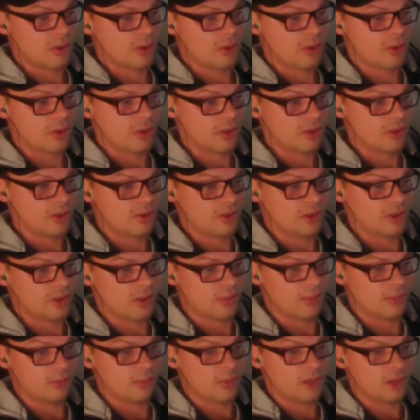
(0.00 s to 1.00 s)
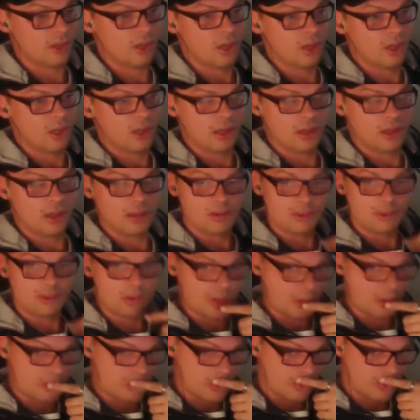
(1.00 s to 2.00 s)
So I think that's a
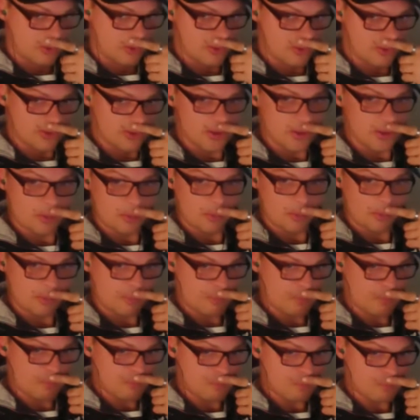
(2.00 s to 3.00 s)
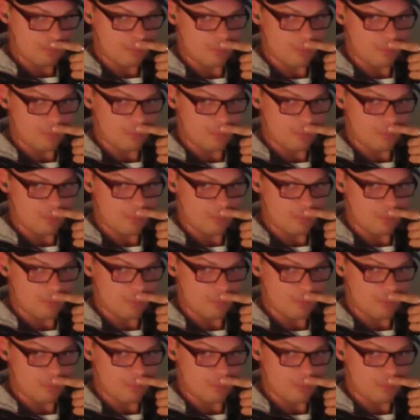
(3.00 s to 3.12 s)
very important thing.